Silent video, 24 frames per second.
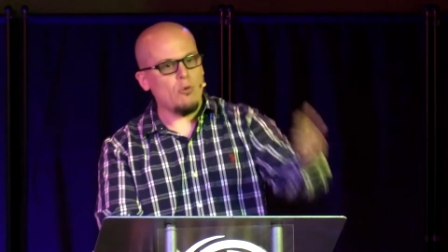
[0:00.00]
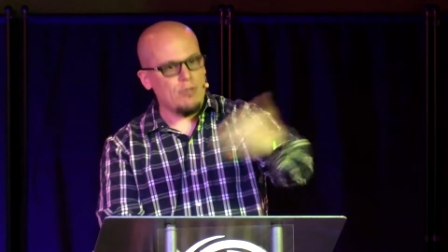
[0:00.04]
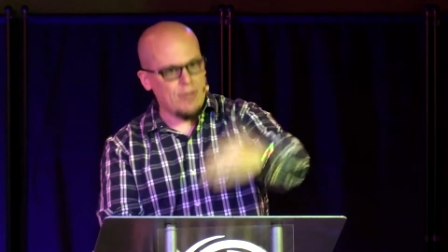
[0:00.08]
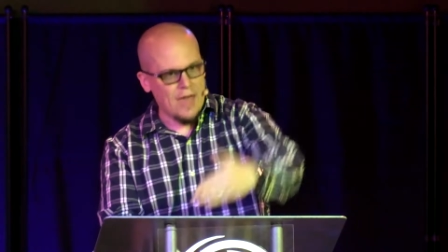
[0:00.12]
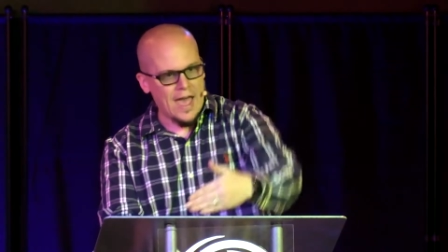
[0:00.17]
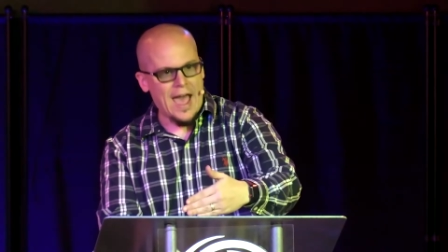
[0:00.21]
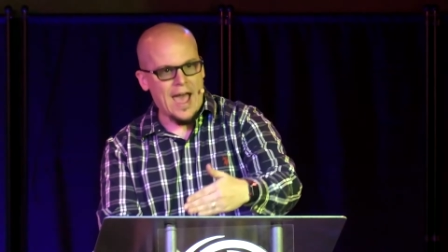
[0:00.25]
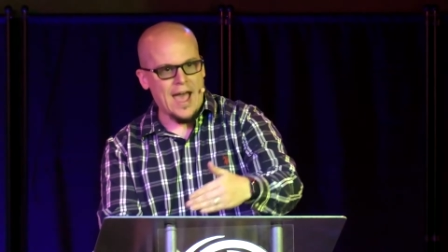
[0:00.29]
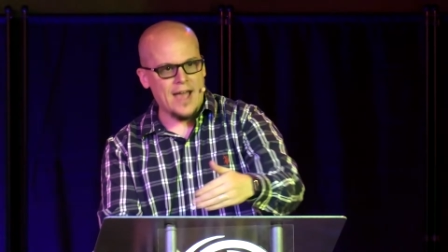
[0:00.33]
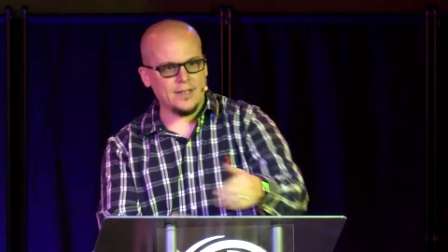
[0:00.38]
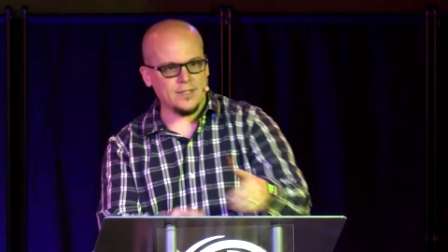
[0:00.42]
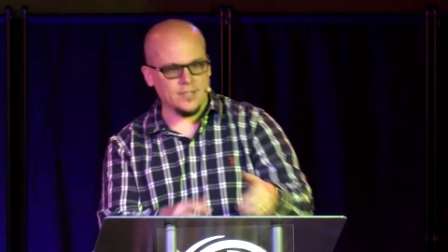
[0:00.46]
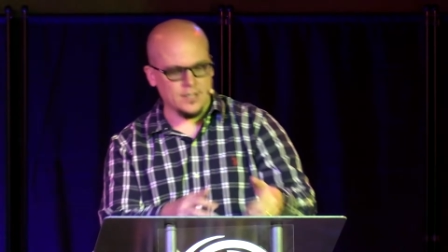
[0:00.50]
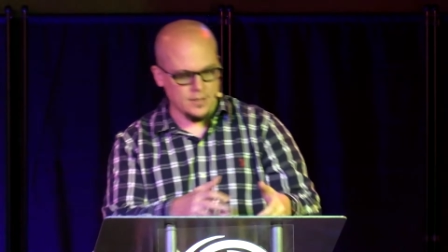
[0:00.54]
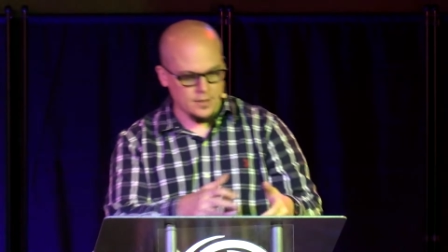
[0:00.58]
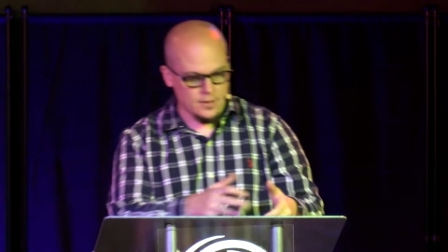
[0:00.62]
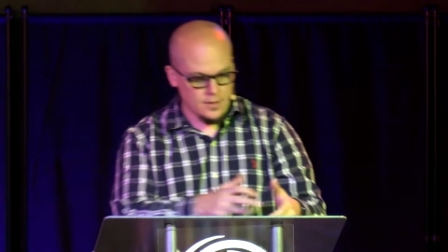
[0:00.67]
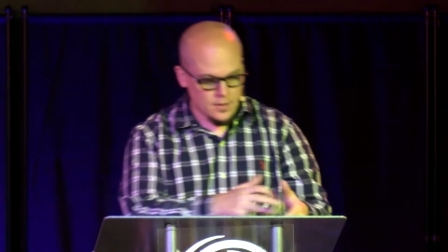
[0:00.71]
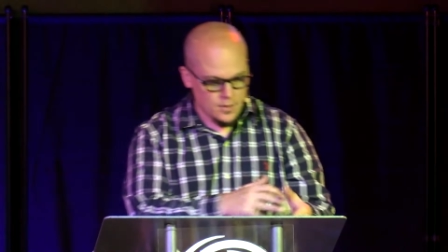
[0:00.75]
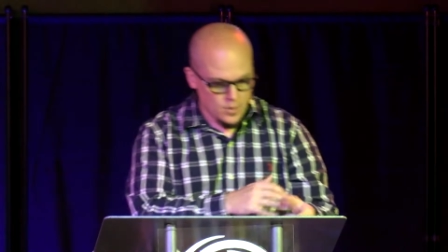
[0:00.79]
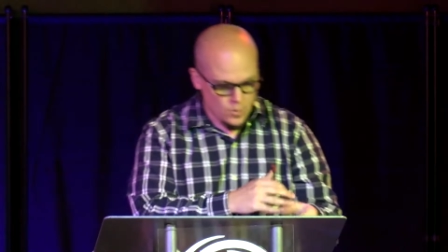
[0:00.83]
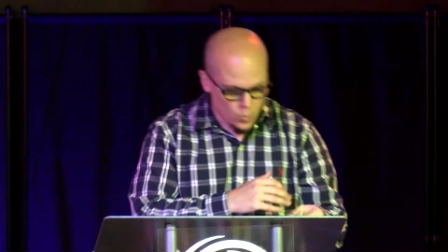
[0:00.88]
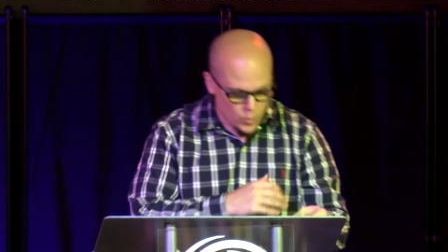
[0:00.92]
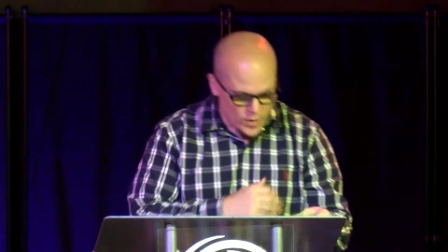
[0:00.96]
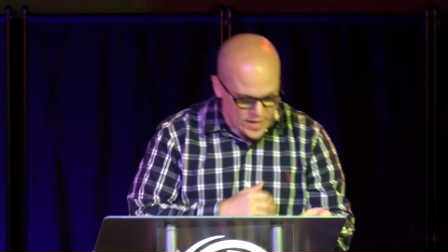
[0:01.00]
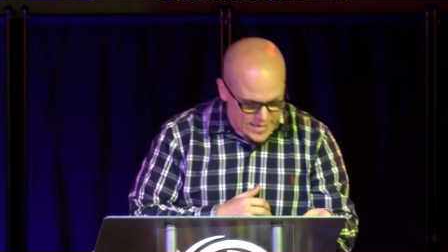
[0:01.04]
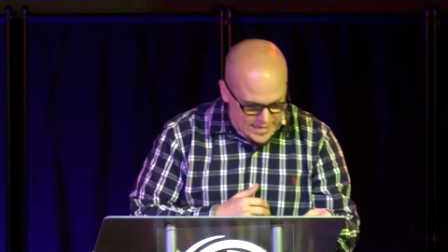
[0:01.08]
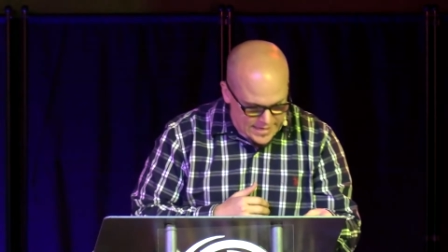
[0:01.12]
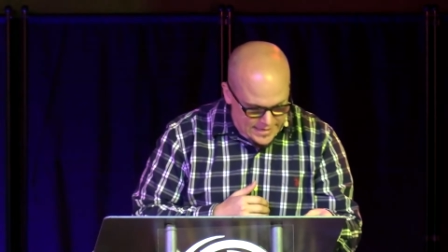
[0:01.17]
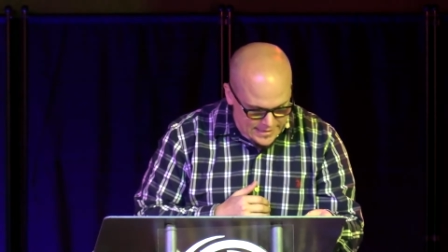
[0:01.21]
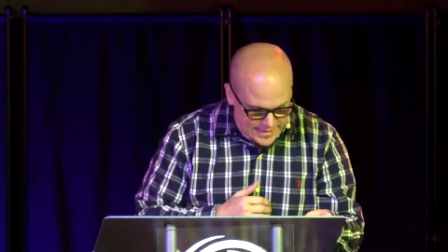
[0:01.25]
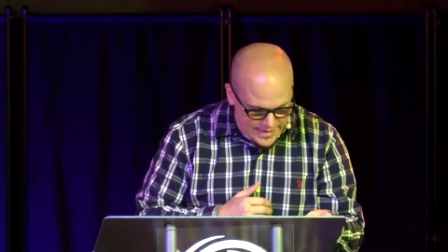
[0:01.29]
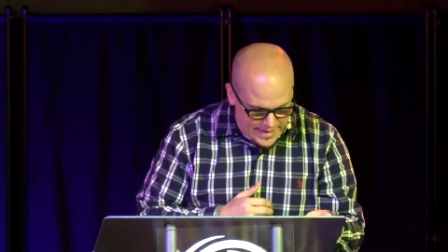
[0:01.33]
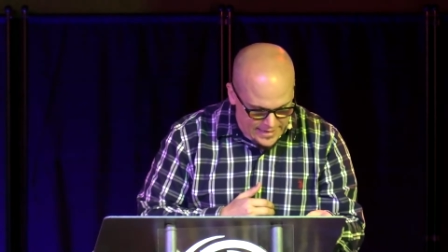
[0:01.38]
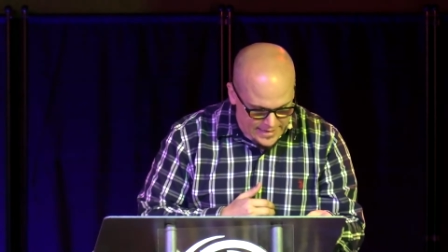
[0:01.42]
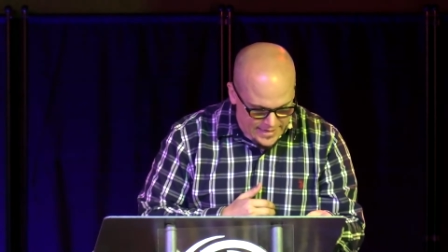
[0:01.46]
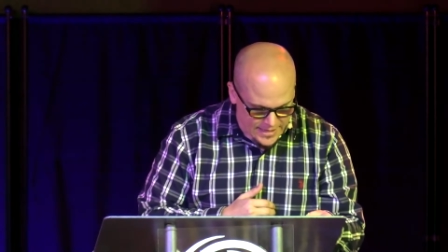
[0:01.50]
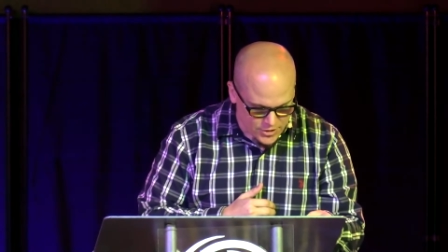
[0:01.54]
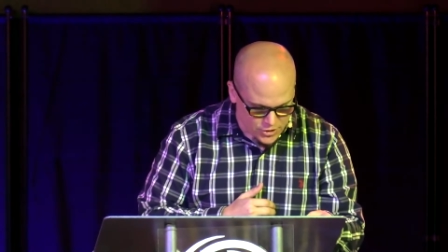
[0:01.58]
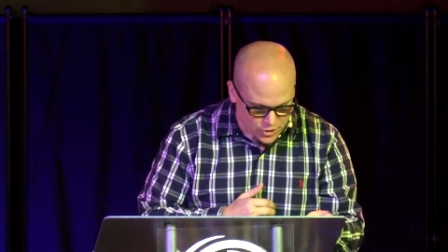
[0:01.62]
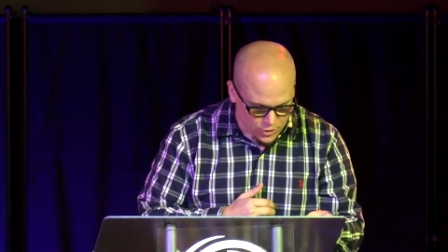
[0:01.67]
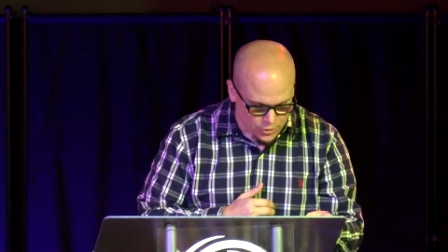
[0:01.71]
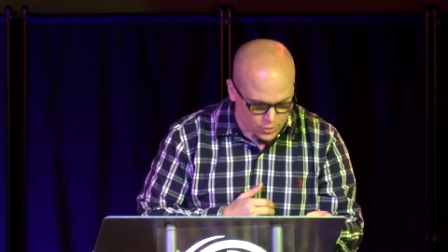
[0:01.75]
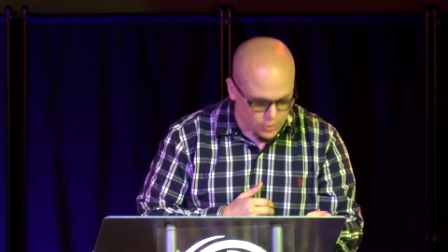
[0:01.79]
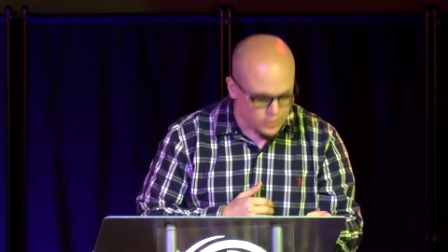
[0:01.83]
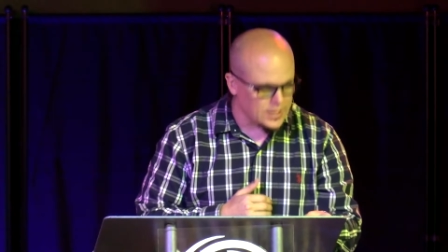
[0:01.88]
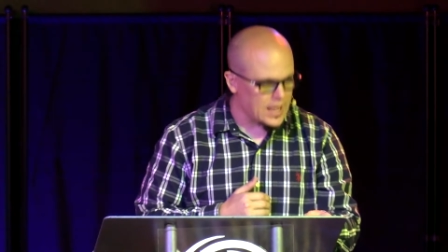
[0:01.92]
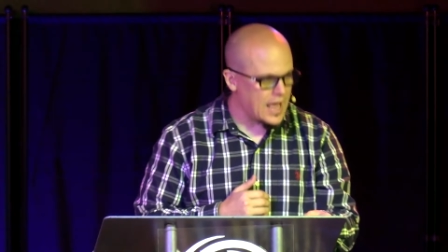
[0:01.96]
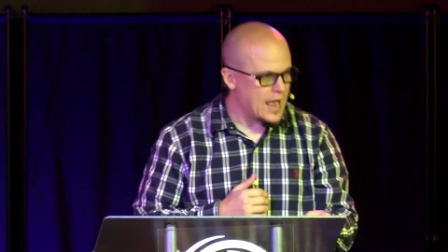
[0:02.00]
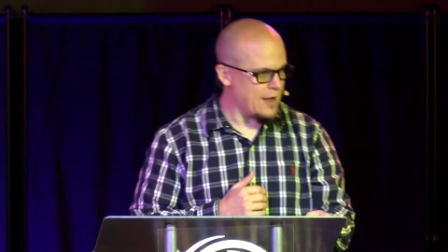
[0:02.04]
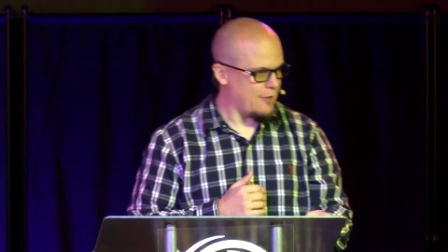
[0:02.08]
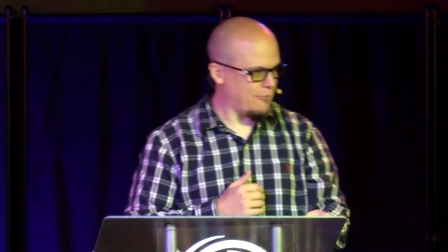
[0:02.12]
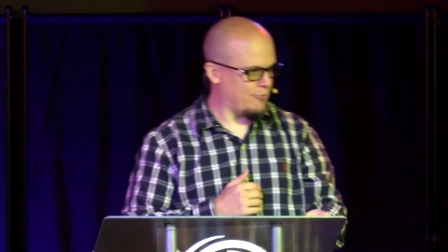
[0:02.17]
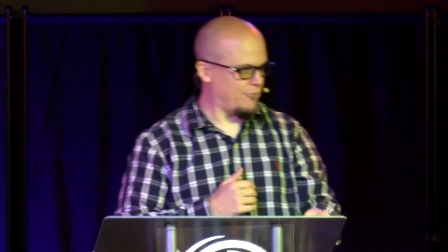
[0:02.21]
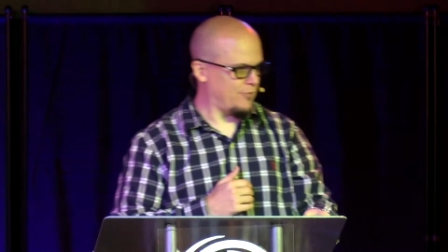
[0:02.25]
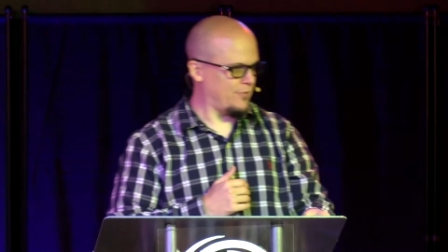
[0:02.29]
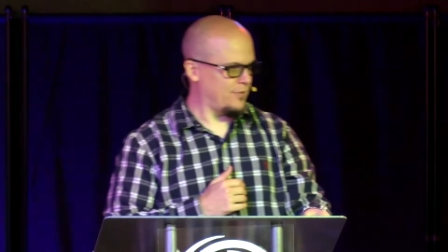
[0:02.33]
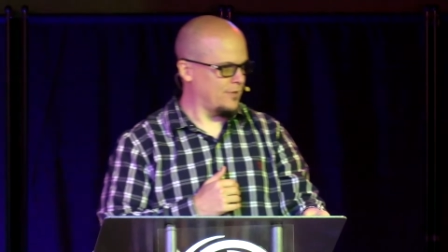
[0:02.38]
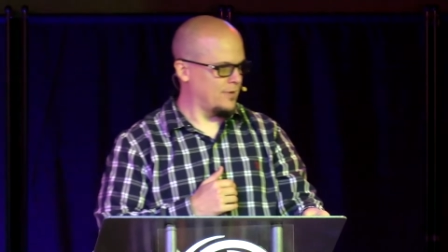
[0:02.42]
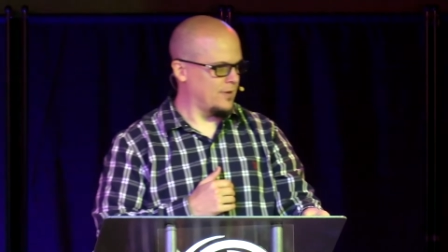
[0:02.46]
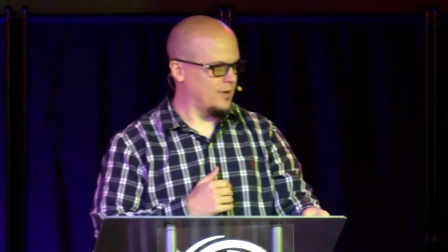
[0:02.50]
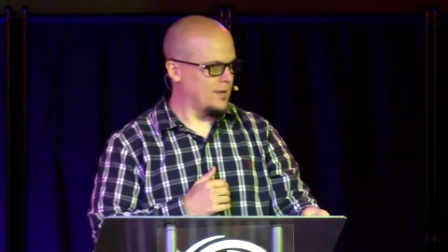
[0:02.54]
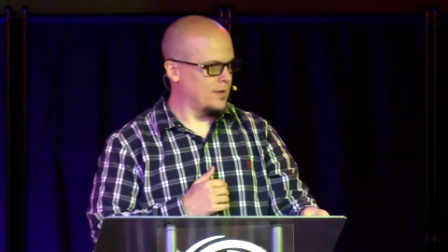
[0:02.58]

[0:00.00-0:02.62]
that we can get eternal life.